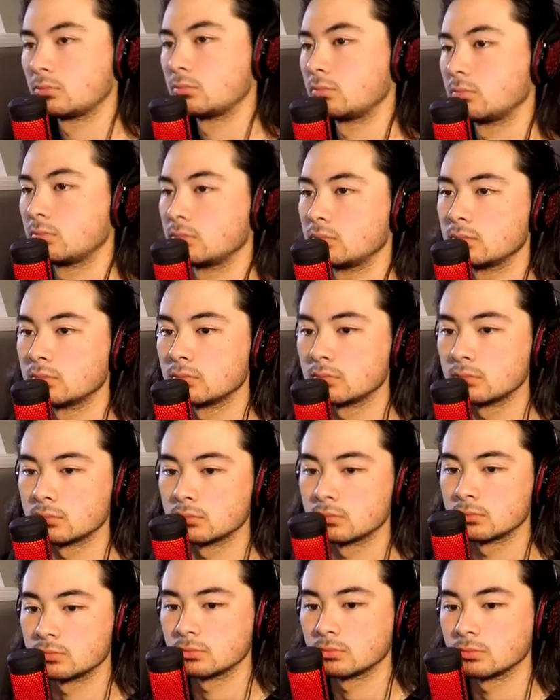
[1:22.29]

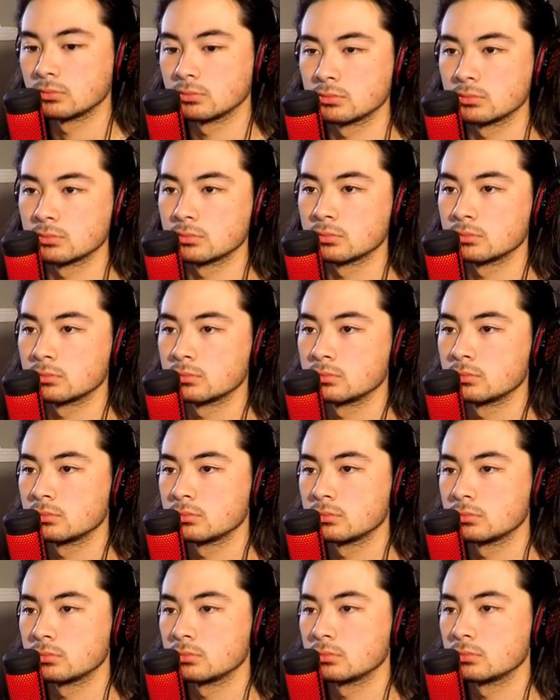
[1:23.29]

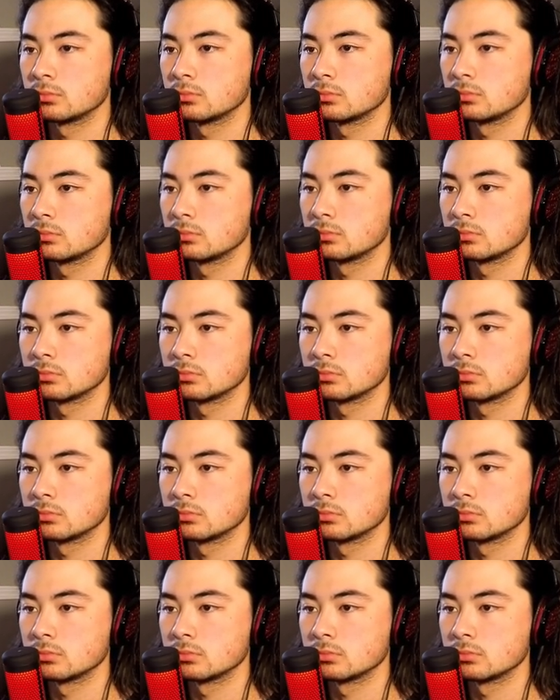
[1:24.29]
No one is speaking in this clip.